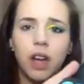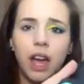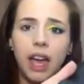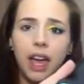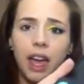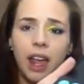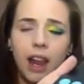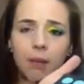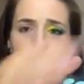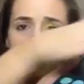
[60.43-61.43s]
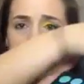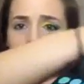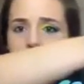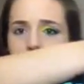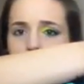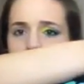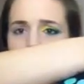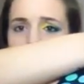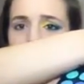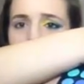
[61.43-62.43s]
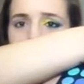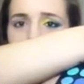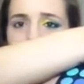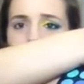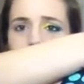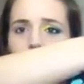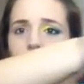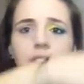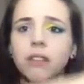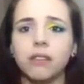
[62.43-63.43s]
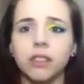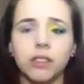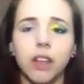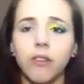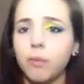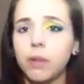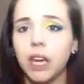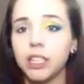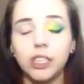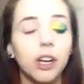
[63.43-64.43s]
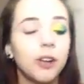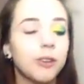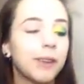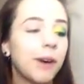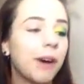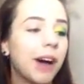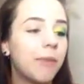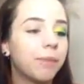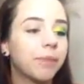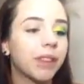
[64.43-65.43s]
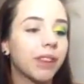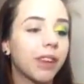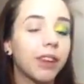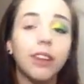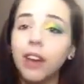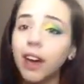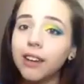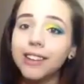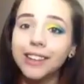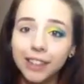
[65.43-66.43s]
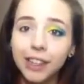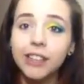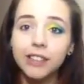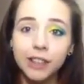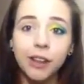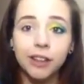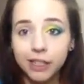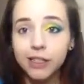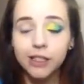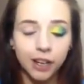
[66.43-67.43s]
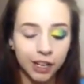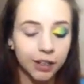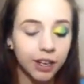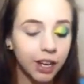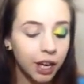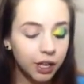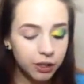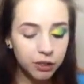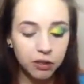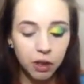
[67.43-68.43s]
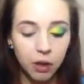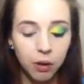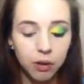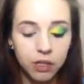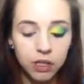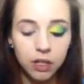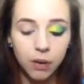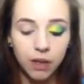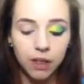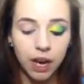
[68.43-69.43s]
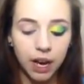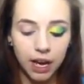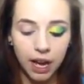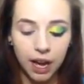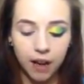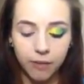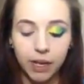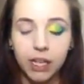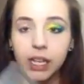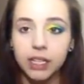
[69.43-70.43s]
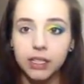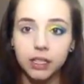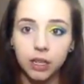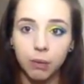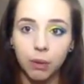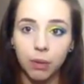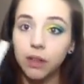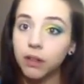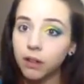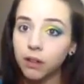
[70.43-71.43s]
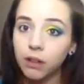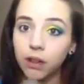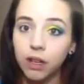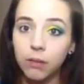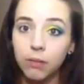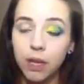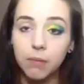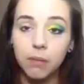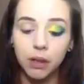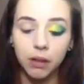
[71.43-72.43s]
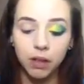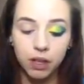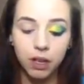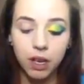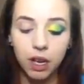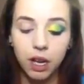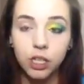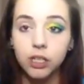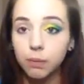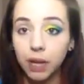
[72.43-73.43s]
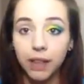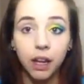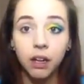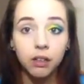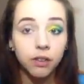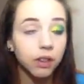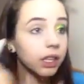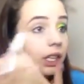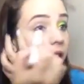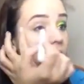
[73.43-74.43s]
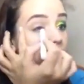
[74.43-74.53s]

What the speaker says: And I pretty much stick to BH. I just love BH. So, yeah, let's get started. So, to start with, I have my NYX Jumbo Pencil in milk. Just apply that all over the lid.